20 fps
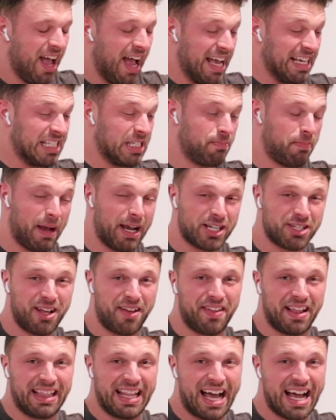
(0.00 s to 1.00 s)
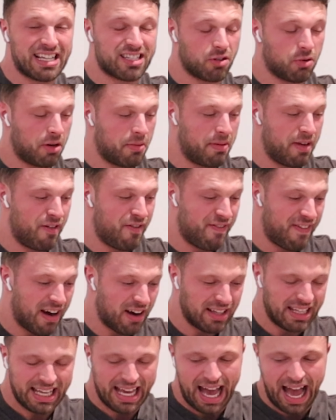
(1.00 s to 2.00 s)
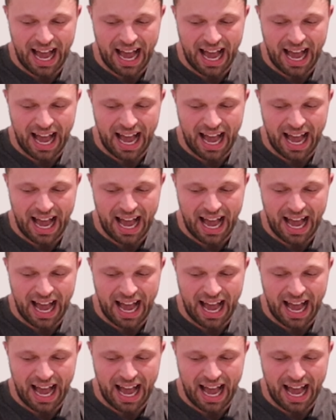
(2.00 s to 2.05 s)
especially on the last one would be fairly